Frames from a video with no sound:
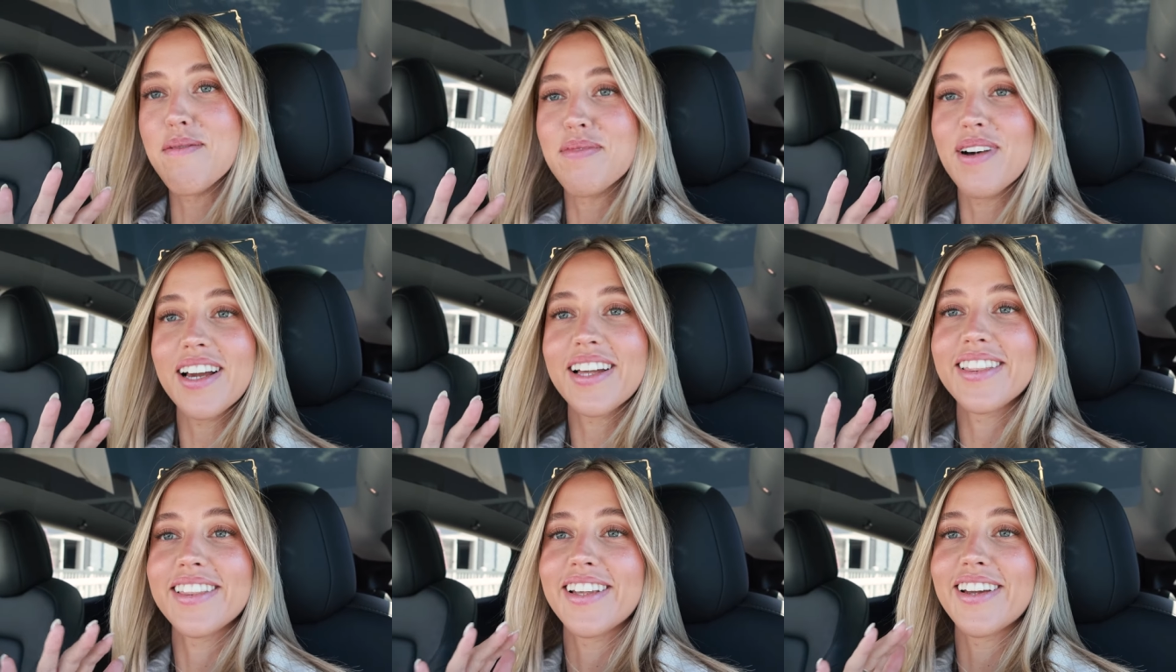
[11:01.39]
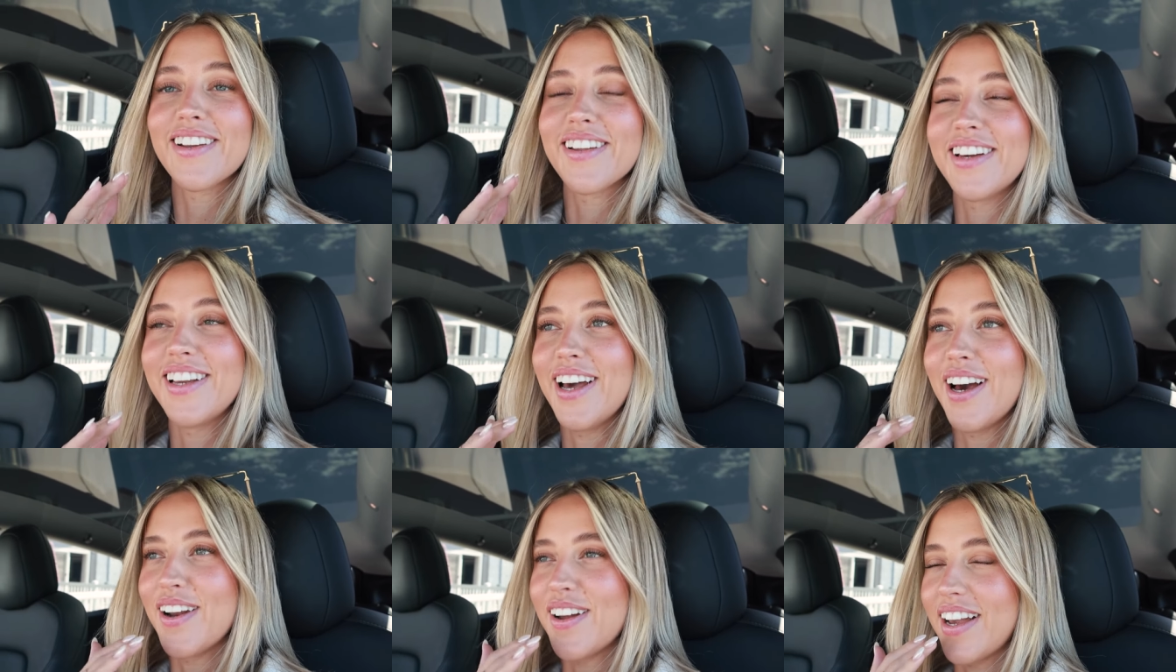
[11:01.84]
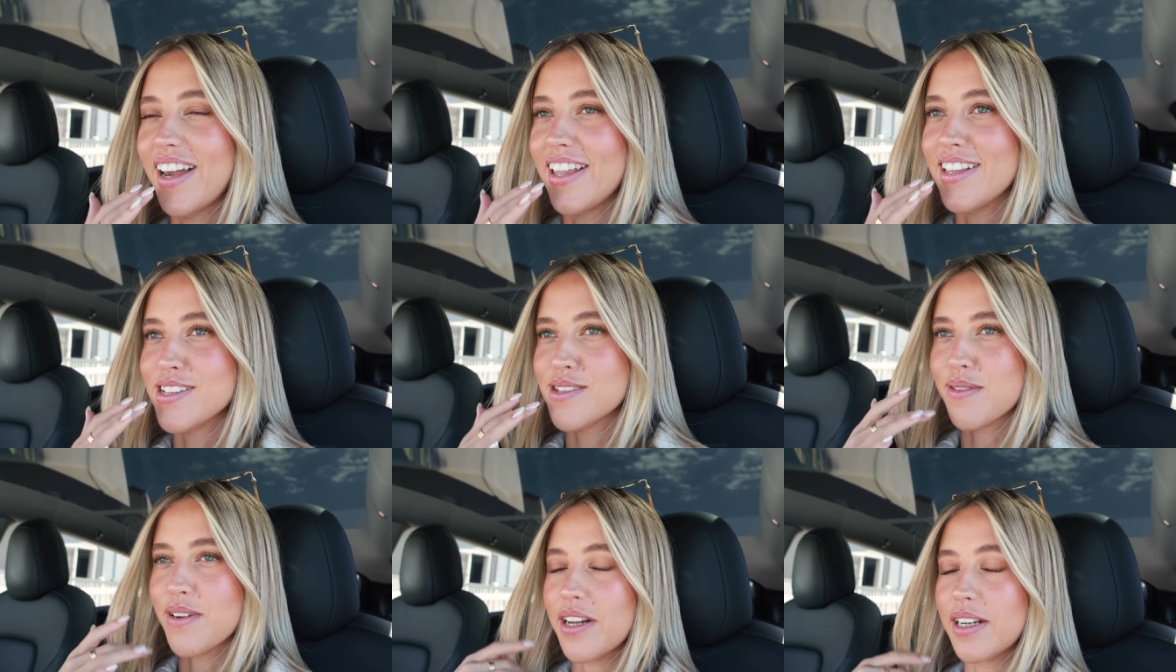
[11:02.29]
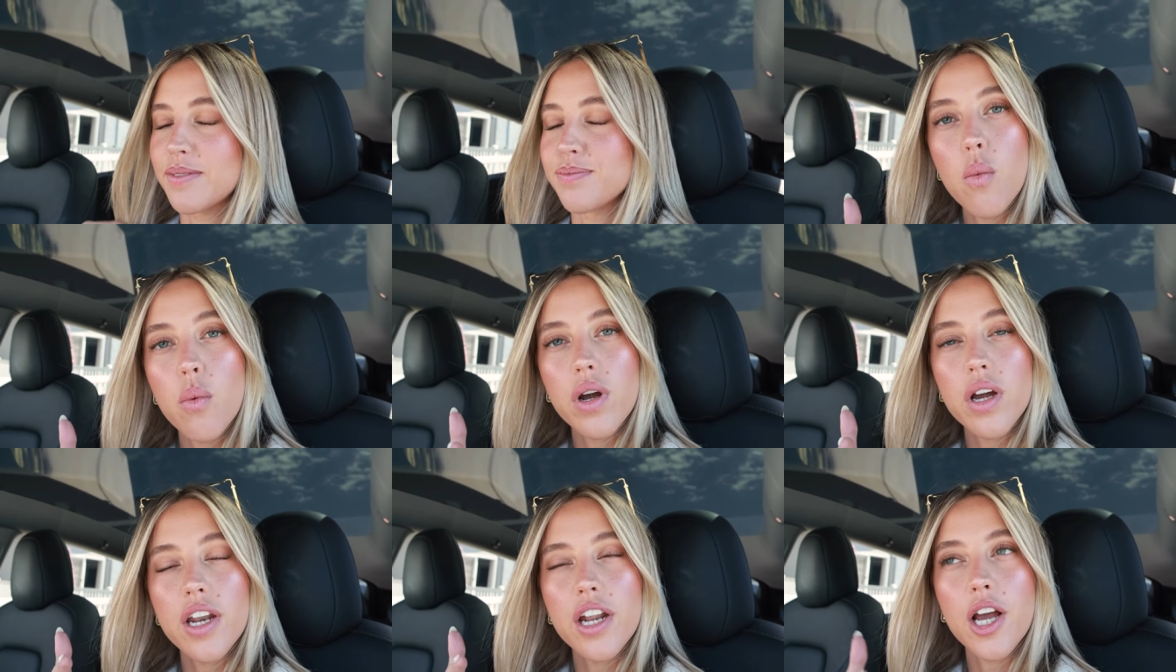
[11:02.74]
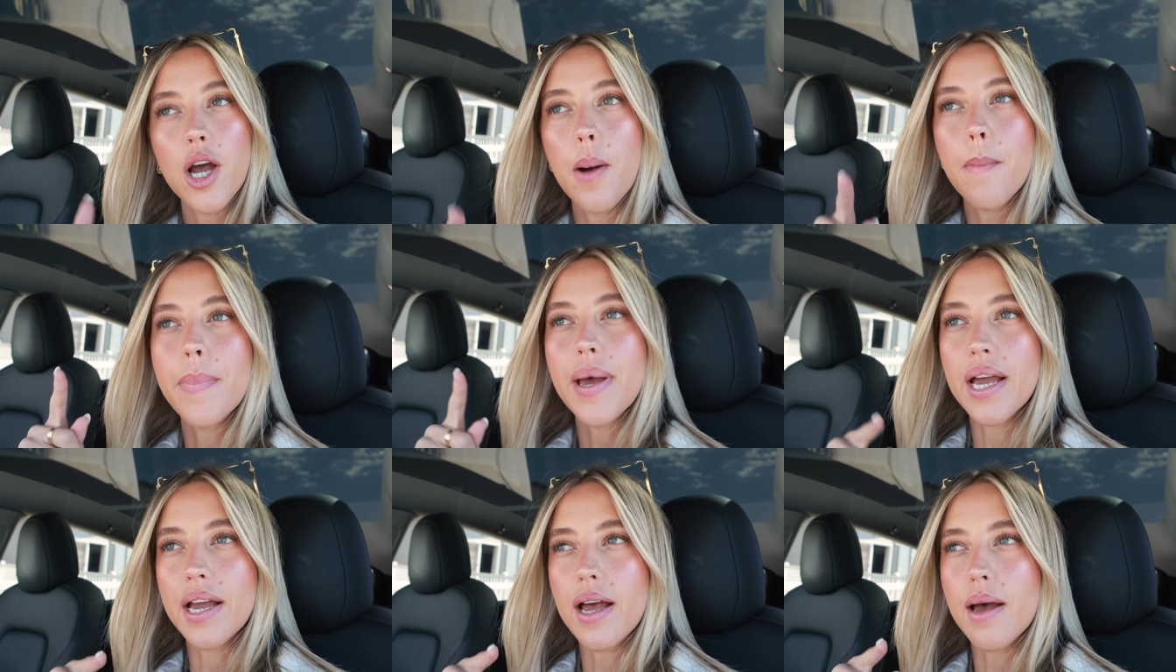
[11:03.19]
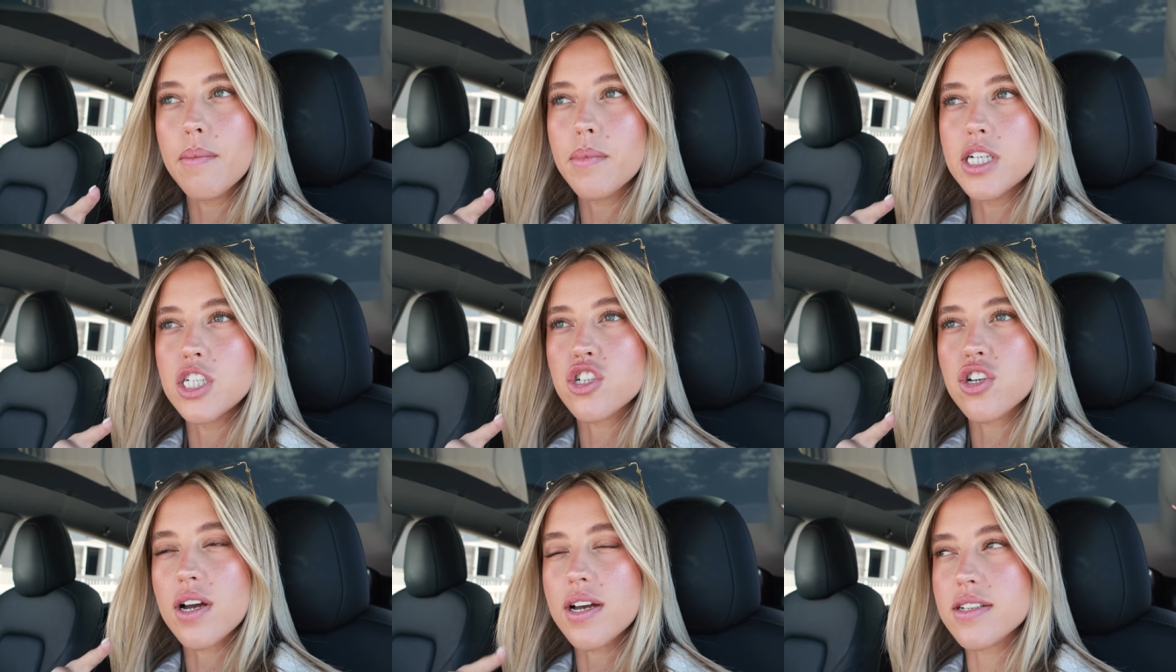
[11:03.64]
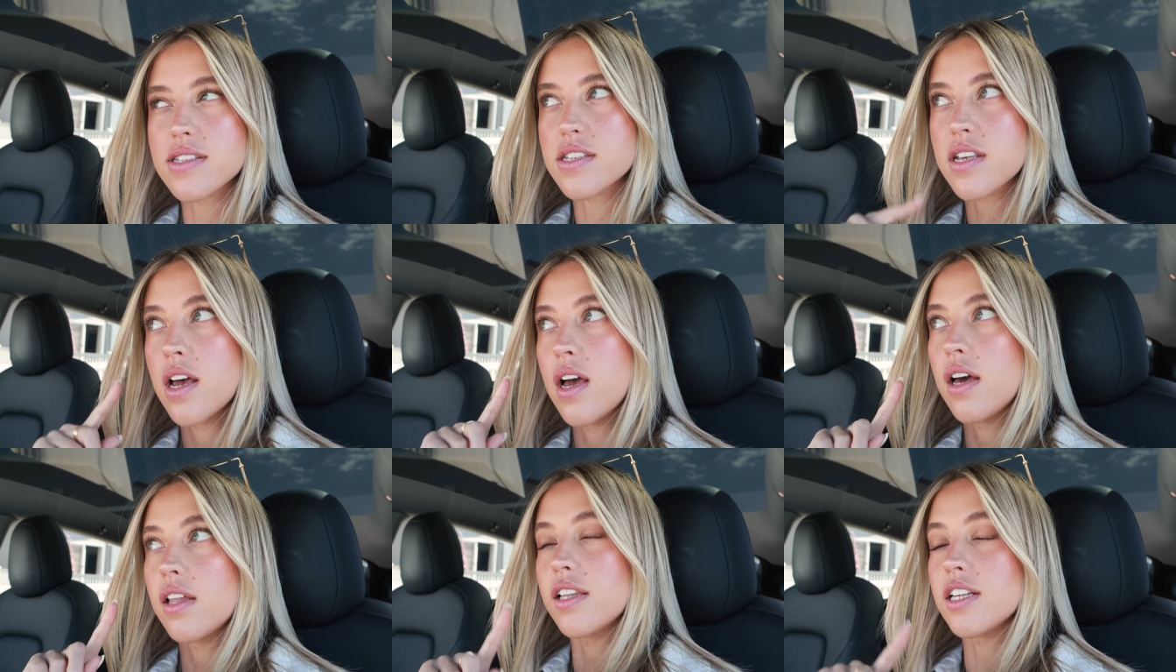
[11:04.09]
I'm like literally not okay this morning. We're gonna go pick up my dress